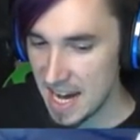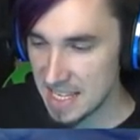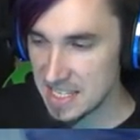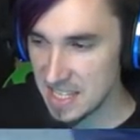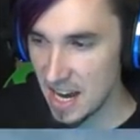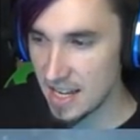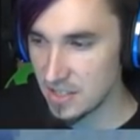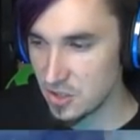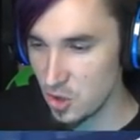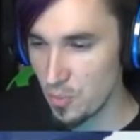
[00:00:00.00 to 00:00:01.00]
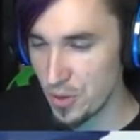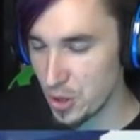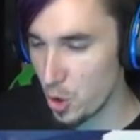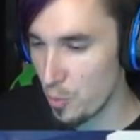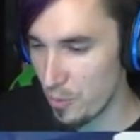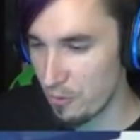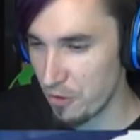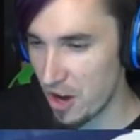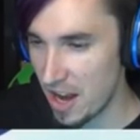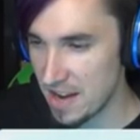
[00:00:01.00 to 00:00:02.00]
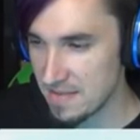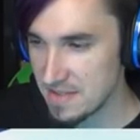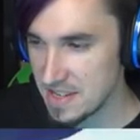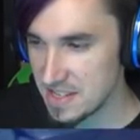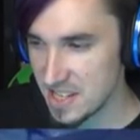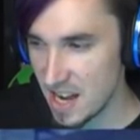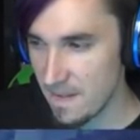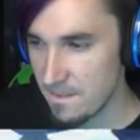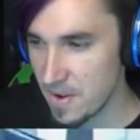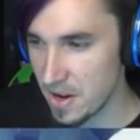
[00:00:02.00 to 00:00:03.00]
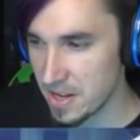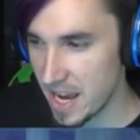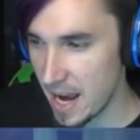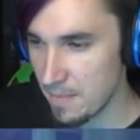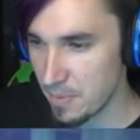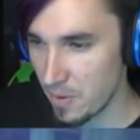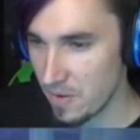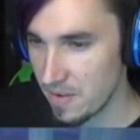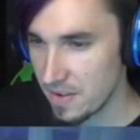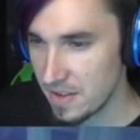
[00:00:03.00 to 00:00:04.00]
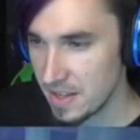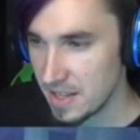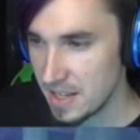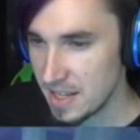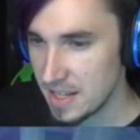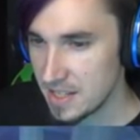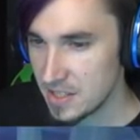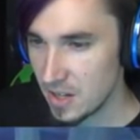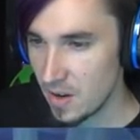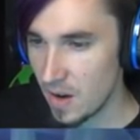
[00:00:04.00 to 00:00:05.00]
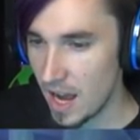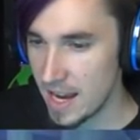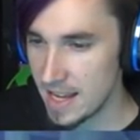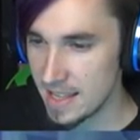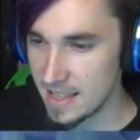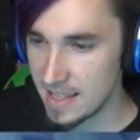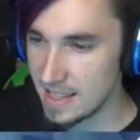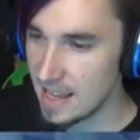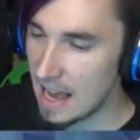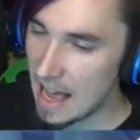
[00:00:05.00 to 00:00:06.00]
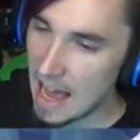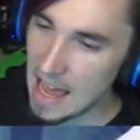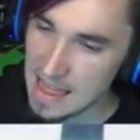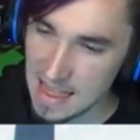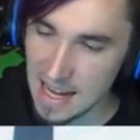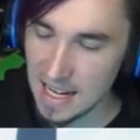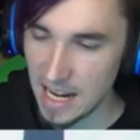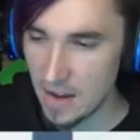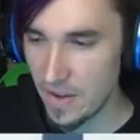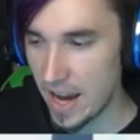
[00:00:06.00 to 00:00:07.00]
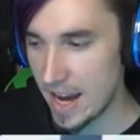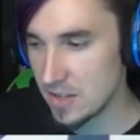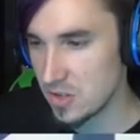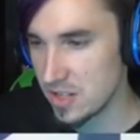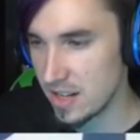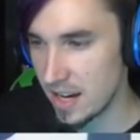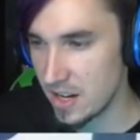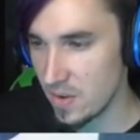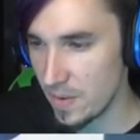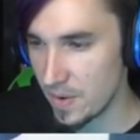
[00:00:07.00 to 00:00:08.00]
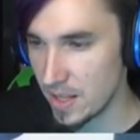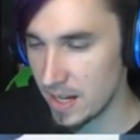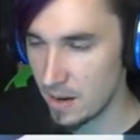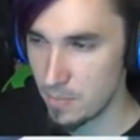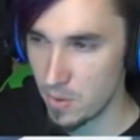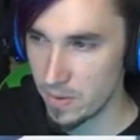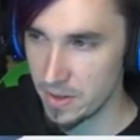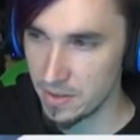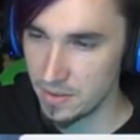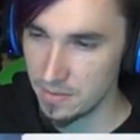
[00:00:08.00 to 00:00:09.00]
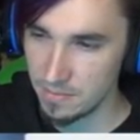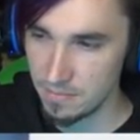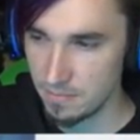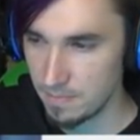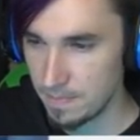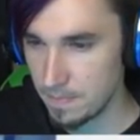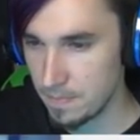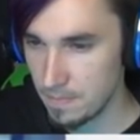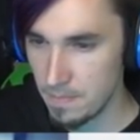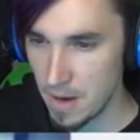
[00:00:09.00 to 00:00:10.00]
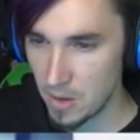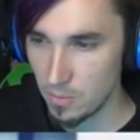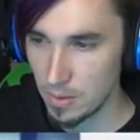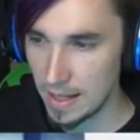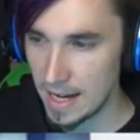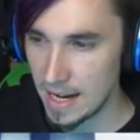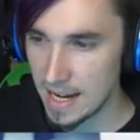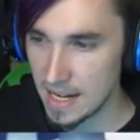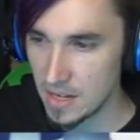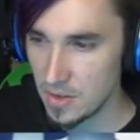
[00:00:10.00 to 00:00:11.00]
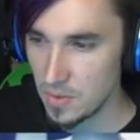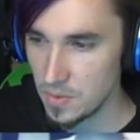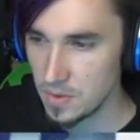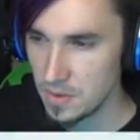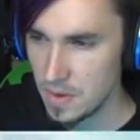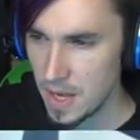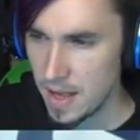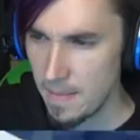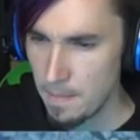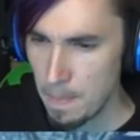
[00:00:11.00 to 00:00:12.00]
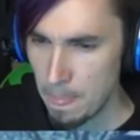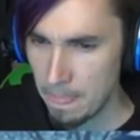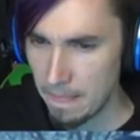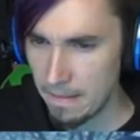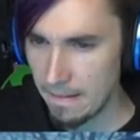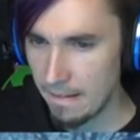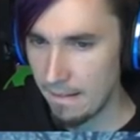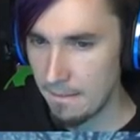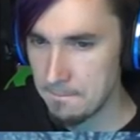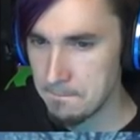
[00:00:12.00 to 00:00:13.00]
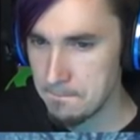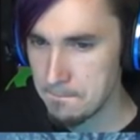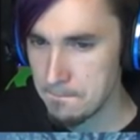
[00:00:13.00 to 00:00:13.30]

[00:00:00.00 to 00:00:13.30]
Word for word: it's not super duper fun. He's not a fun camper, so I I think I have a hatchet. I know I've got like a broken metal blade I can use um,